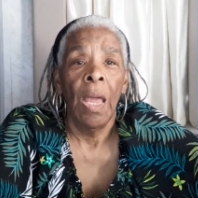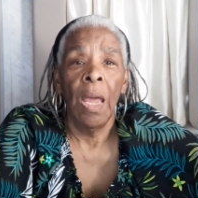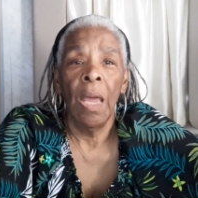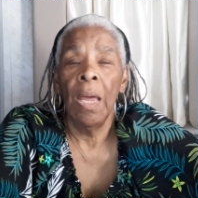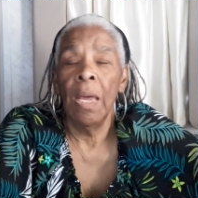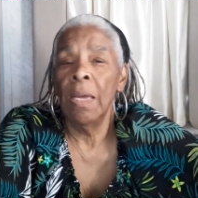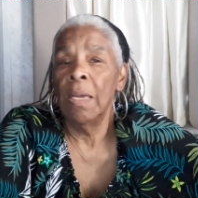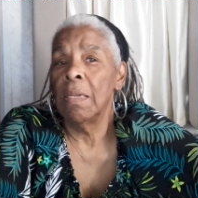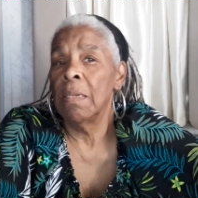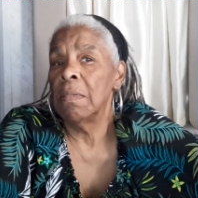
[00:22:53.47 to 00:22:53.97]

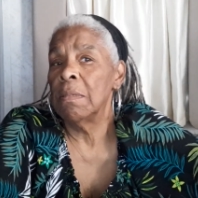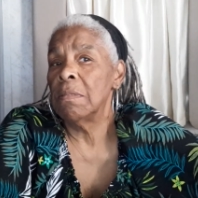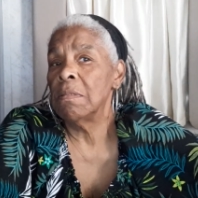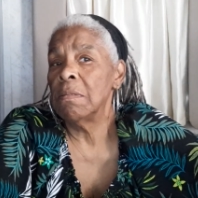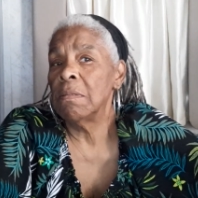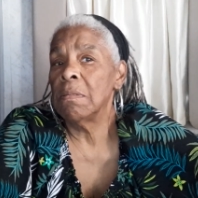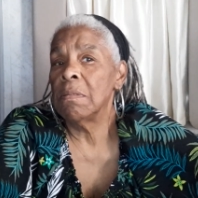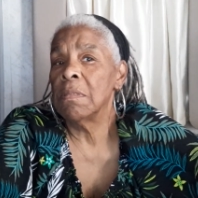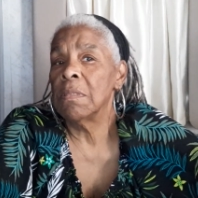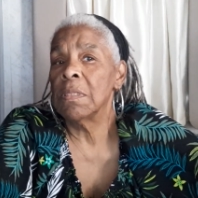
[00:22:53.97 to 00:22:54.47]
And
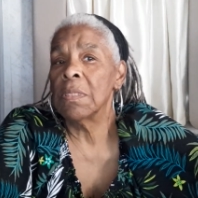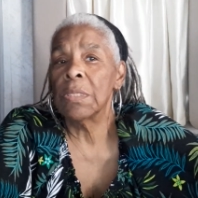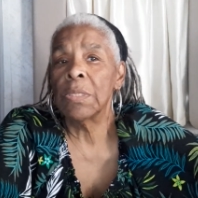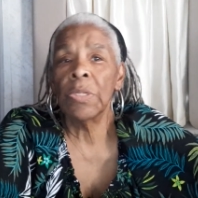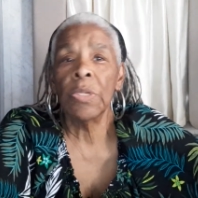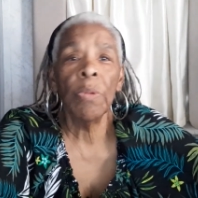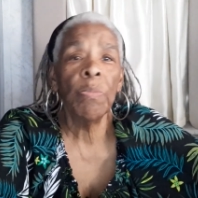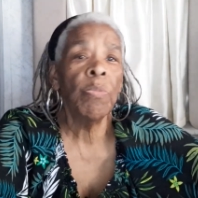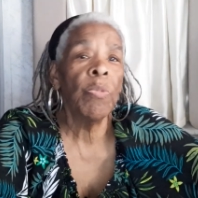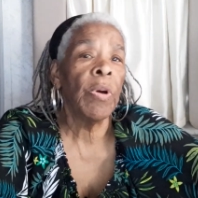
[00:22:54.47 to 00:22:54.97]

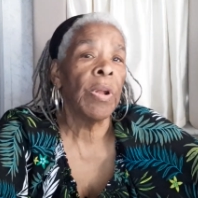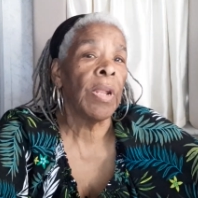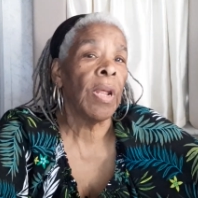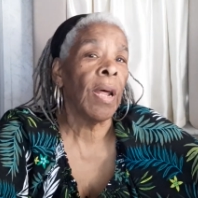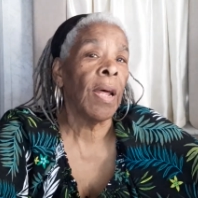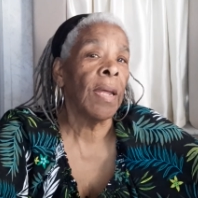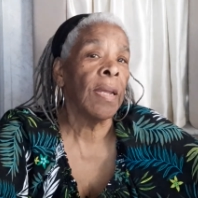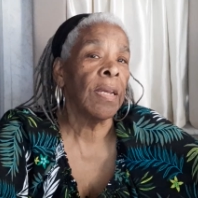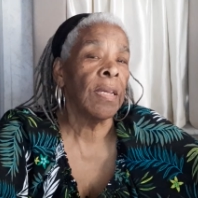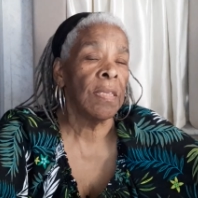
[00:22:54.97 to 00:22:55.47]
somewhat
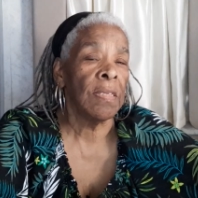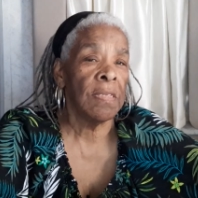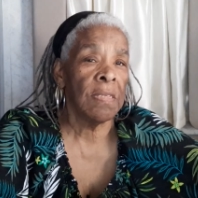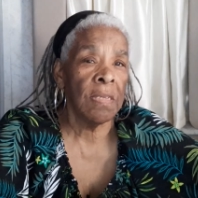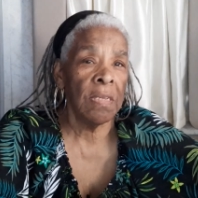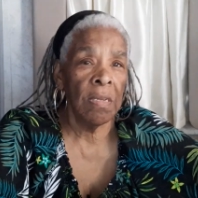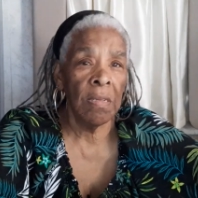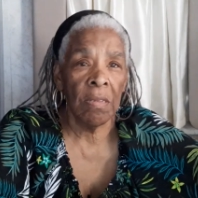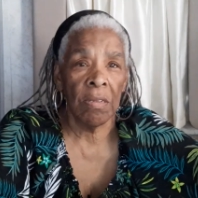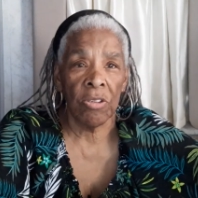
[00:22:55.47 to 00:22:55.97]
I can
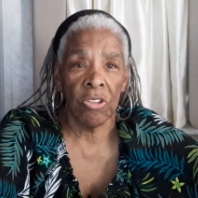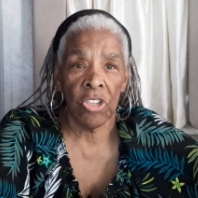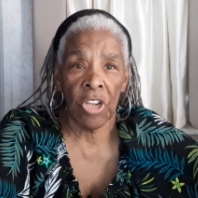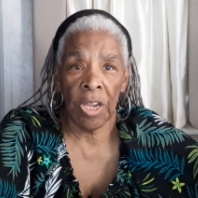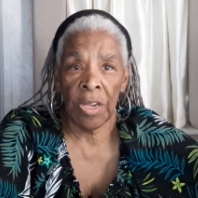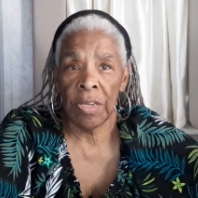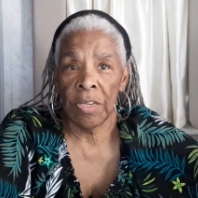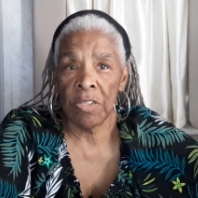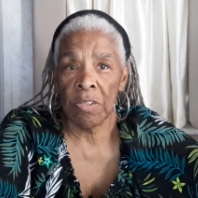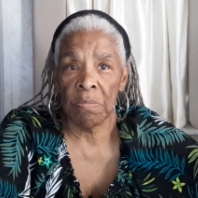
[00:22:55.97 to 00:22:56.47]
see the
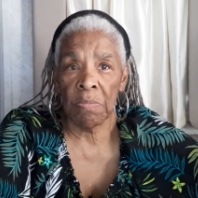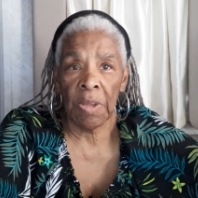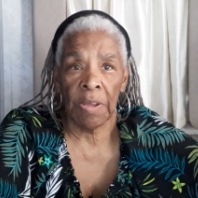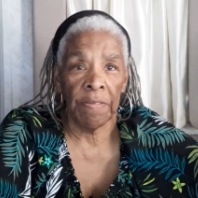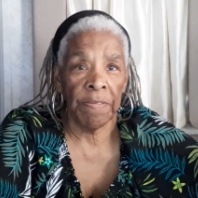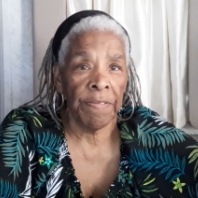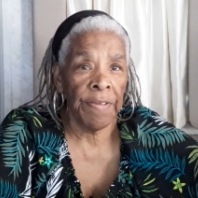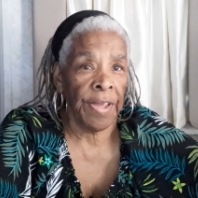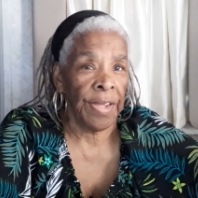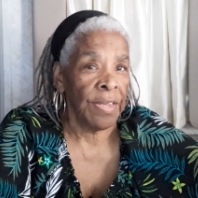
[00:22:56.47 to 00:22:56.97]
change in my
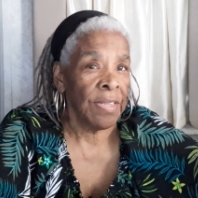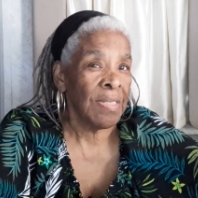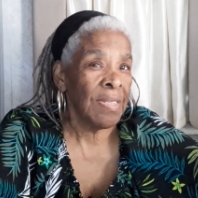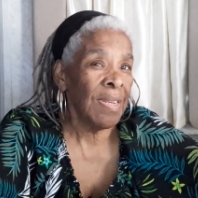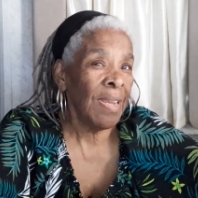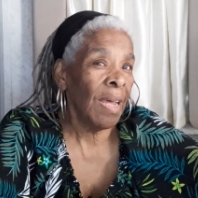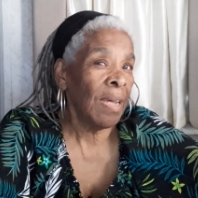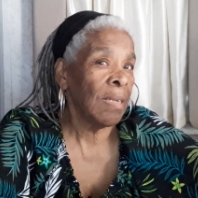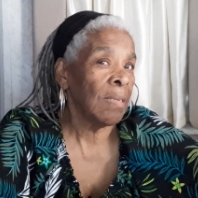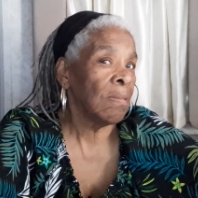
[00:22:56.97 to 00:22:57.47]
face.
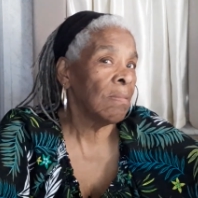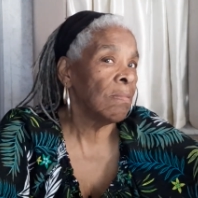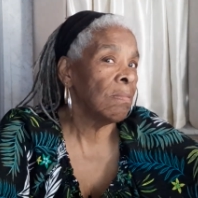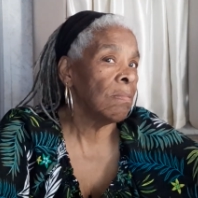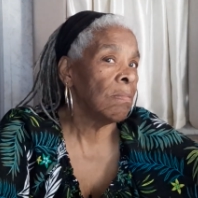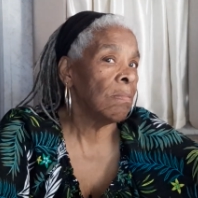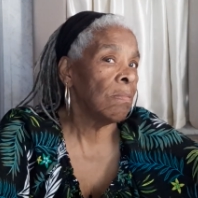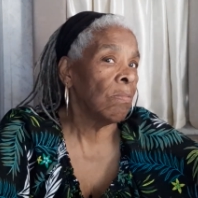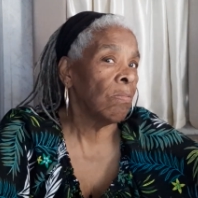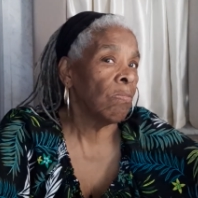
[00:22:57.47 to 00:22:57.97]
Not
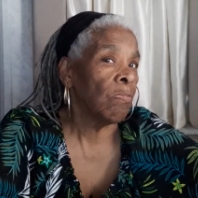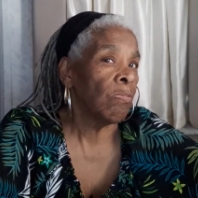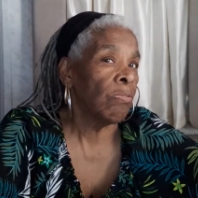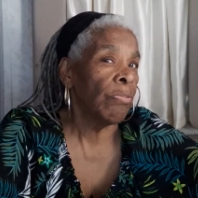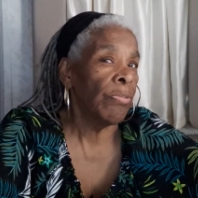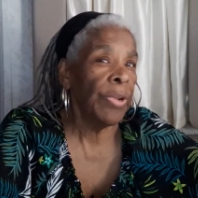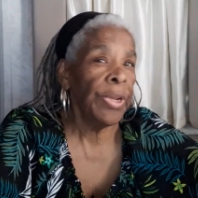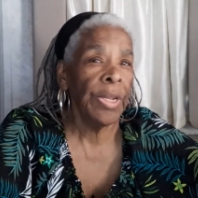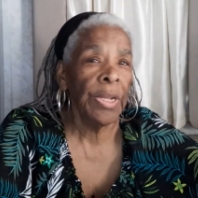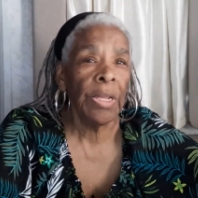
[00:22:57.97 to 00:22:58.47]

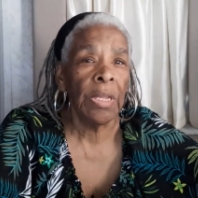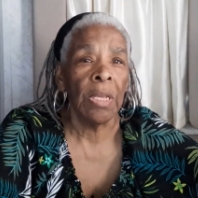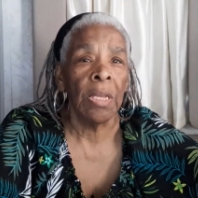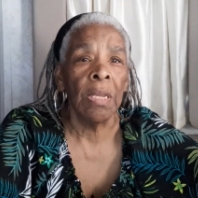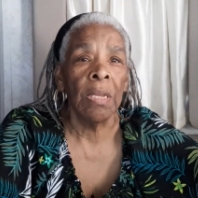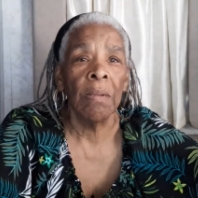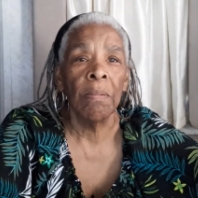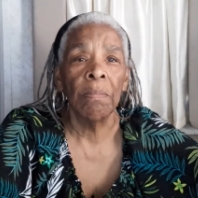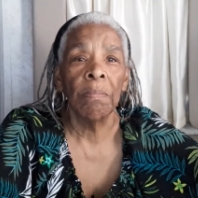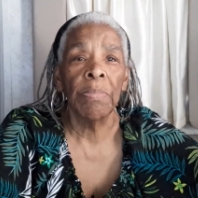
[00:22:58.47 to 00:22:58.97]

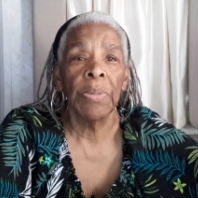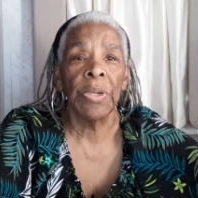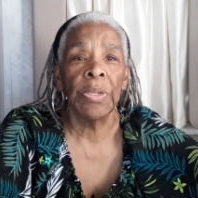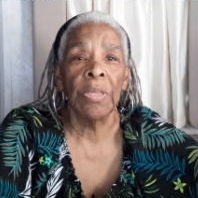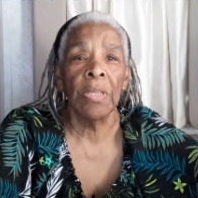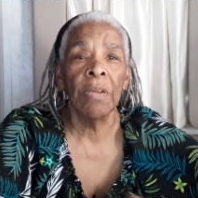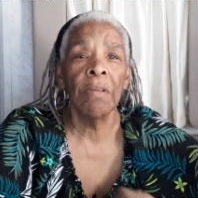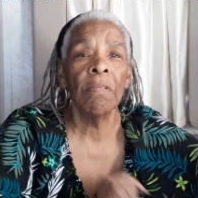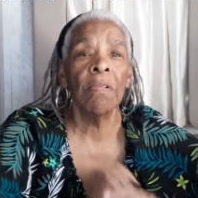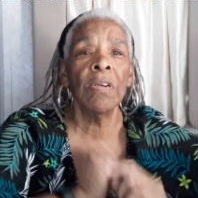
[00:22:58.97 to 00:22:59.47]
really,
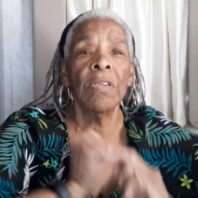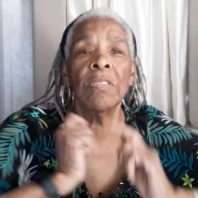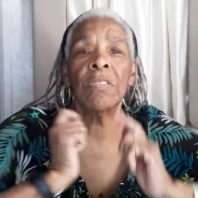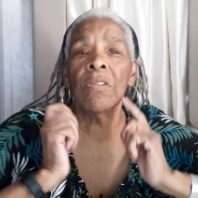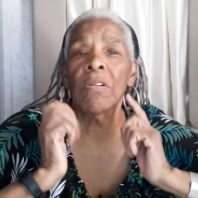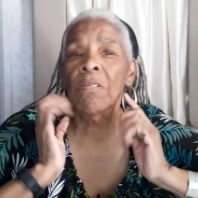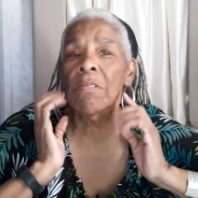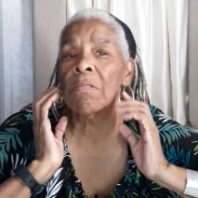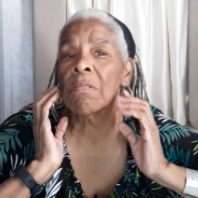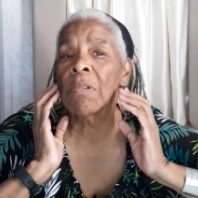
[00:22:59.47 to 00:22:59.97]
but there are
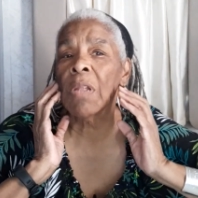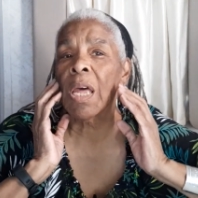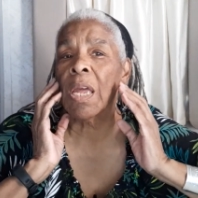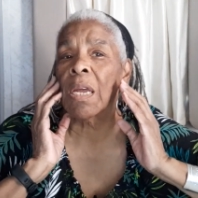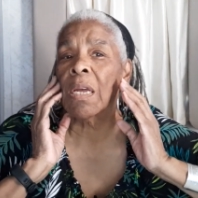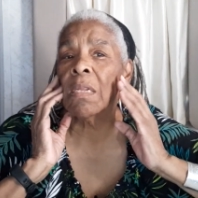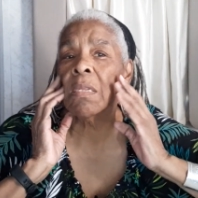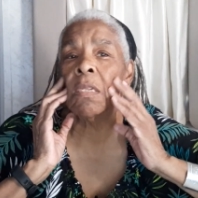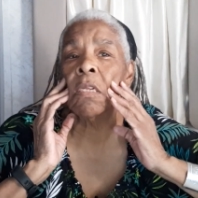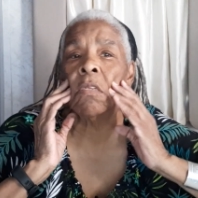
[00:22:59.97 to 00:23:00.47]
certain
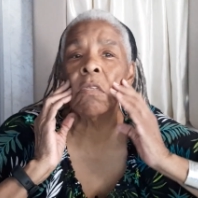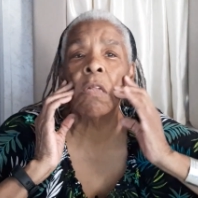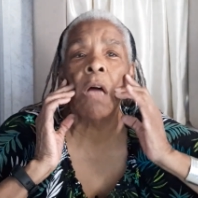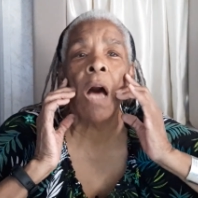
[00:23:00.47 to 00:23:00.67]
like little